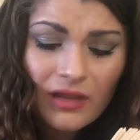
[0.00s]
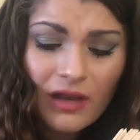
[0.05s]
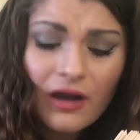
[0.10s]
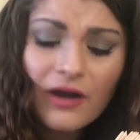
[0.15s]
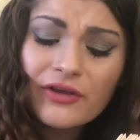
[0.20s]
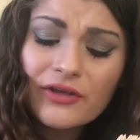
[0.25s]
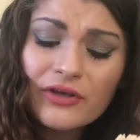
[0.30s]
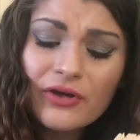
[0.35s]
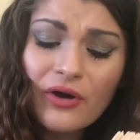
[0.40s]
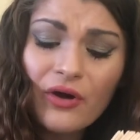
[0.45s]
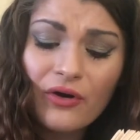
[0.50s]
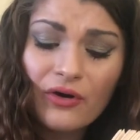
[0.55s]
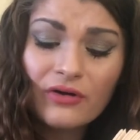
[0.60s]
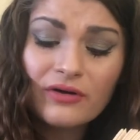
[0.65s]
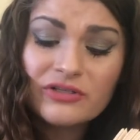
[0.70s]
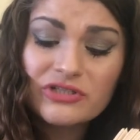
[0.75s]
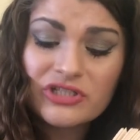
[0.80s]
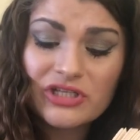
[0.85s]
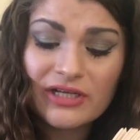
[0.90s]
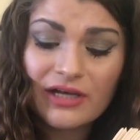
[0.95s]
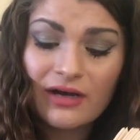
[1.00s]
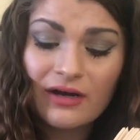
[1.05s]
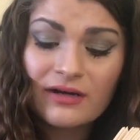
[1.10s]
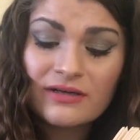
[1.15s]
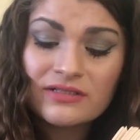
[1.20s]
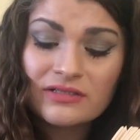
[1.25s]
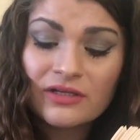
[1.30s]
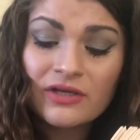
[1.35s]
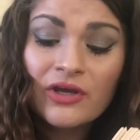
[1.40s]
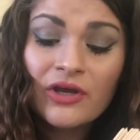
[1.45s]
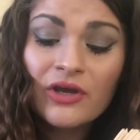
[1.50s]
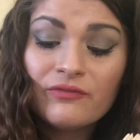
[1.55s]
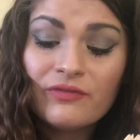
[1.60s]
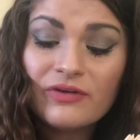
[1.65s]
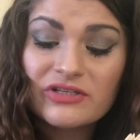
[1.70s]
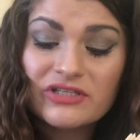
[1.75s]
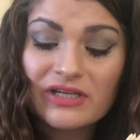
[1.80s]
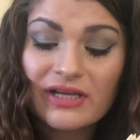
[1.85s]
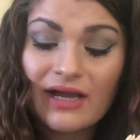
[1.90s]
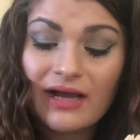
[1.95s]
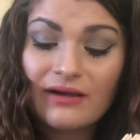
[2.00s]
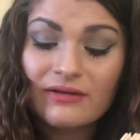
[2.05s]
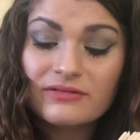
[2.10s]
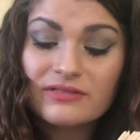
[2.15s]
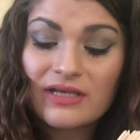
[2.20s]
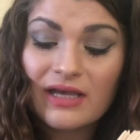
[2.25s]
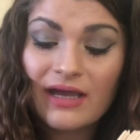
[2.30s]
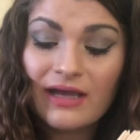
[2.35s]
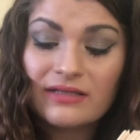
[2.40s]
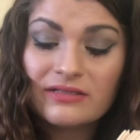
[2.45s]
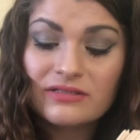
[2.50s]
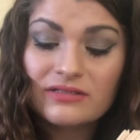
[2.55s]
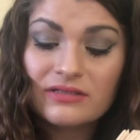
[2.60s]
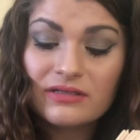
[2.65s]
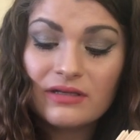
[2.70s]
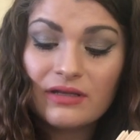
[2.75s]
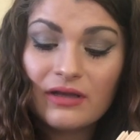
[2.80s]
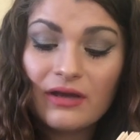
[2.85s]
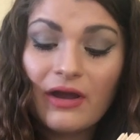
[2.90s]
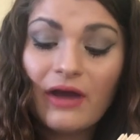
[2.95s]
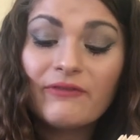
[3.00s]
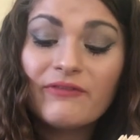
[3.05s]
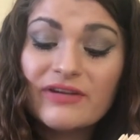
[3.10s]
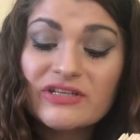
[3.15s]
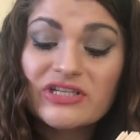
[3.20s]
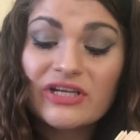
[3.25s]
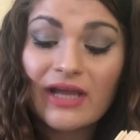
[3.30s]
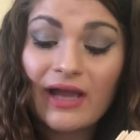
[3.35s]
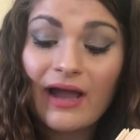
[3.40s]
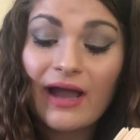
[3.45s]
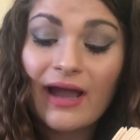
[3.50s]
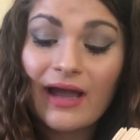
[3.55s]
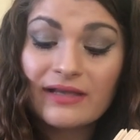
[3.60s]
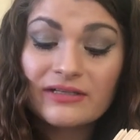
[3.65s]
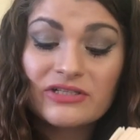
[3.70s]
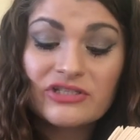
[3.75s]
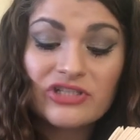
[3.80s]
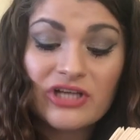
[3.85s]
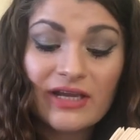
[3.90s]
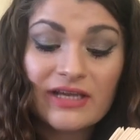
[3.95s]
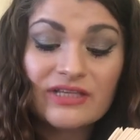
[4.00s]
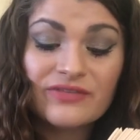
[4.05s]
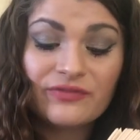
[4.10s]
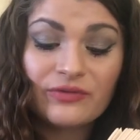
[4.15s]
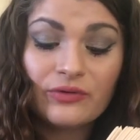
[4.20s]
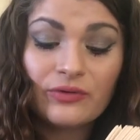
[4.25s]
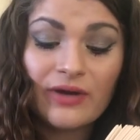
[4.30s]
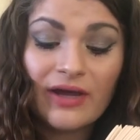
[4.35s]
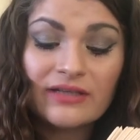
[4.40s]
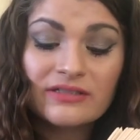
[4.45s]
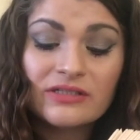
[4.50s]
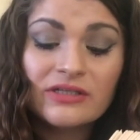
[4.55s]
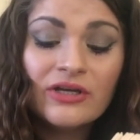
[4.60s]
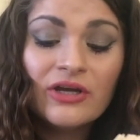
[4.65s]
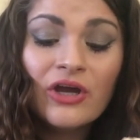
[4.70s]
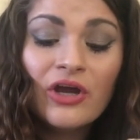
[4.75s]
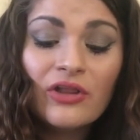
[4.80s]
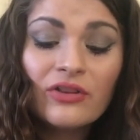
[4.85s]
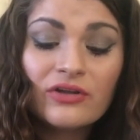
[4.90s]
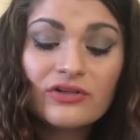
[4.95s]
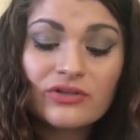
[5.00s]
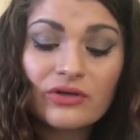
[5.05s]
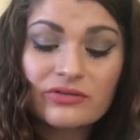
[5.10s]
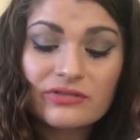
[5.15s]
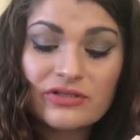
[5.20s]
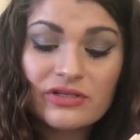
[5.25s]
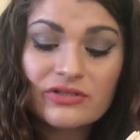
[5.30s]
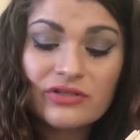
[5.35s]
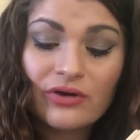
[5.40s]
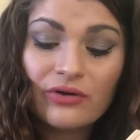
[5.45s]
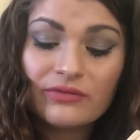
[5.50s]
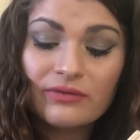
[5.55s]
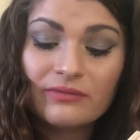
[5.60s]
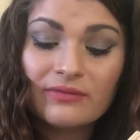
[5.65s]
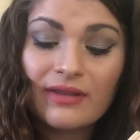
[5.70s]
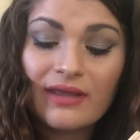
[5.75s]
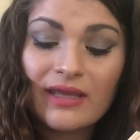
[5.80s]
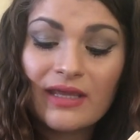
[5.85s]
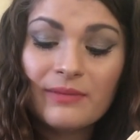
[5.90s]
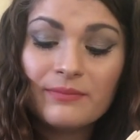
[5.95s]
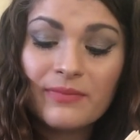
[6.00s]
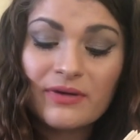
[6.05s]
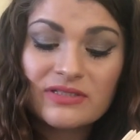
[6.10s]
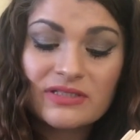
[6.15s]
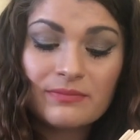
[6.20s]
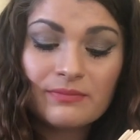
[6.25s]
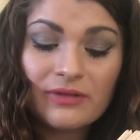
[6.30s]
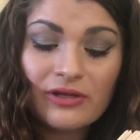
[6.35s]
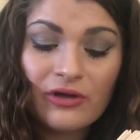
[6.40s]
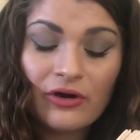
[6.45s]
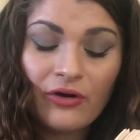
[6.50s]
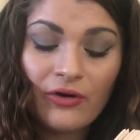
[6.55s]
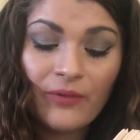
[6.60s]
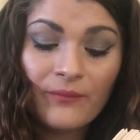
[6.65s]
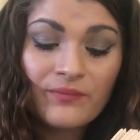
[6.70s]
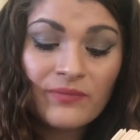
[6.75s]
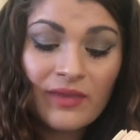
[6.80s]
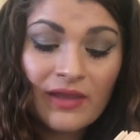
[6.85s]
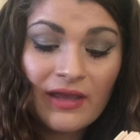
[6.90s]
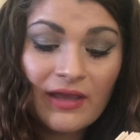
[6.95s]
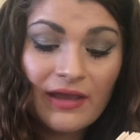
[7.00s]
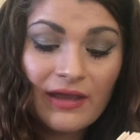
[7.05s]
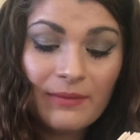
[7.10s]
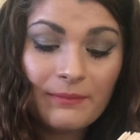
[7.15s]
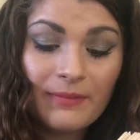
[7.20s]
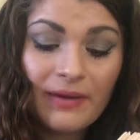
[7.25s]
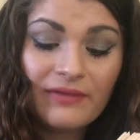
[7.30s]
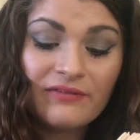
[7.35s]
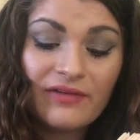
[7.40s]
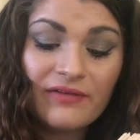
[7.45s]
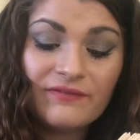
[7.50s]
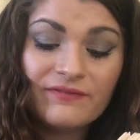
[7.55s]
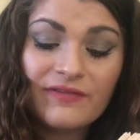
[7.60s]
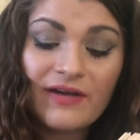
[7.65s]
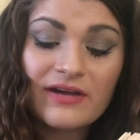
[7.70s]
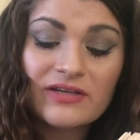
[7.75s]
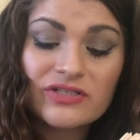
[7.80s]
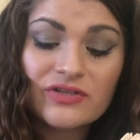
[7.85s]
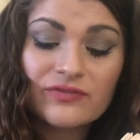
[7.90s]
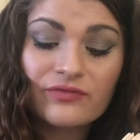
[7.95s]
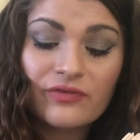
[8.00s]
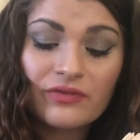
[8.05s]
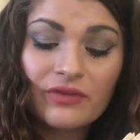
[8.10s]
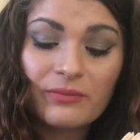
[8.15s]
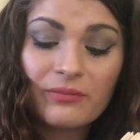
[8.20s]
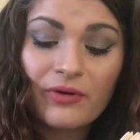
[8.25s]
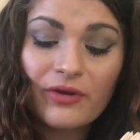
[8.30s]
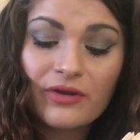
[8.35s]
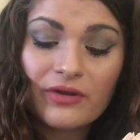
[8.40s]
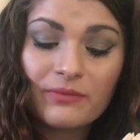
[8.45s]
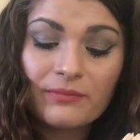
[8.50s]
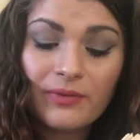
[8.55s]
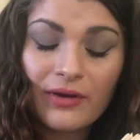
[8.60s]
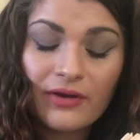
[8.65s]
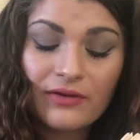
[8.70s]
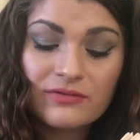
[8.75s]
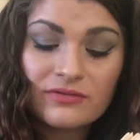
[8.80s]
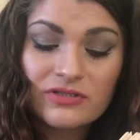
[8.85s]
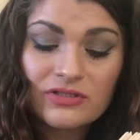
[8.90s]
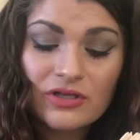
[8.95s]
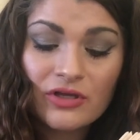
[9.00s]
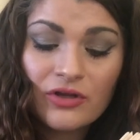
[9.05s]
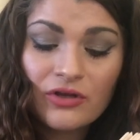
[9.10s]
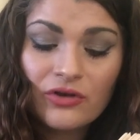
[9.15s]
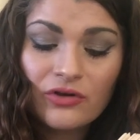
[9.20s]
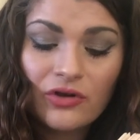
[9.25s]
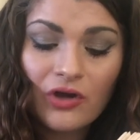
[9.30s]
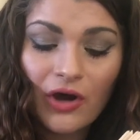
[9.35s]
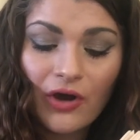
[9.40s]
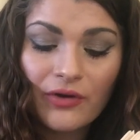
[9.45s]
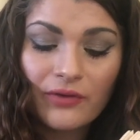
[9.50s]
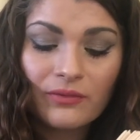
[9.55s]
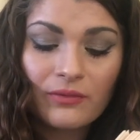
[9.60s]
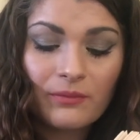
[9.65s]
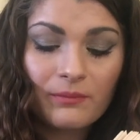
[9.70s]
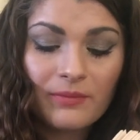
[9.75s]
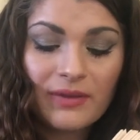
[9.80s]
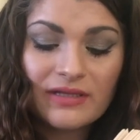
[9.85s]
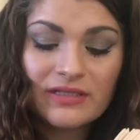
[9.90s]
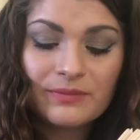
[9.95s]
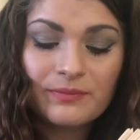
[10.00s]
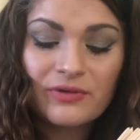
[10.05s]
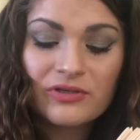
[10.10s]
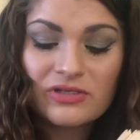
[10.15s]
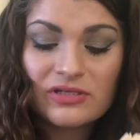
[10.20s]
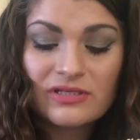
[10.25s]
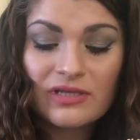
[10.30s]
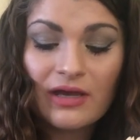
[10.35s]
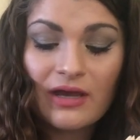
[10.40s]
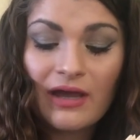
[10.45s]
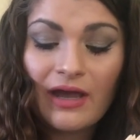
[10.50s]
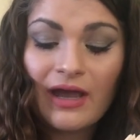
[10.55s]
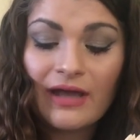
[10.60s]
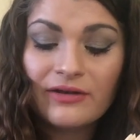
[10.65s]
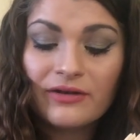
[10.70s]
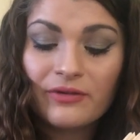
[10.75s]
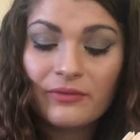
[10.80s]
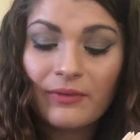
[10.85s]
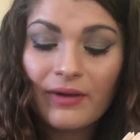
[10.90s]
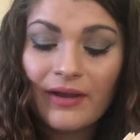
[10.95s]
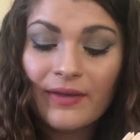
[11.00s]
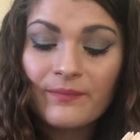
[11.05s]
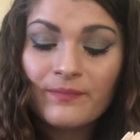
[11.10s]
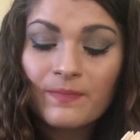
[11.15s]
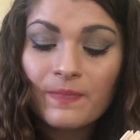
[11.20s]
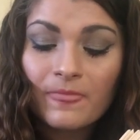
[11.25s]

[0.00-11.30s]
Are you hot? She asked, reaching out a hand to check his forehead. The doctors had told them that he mustn't be hot. It meant infection from the broken bones. No, Peter pushes her hand away.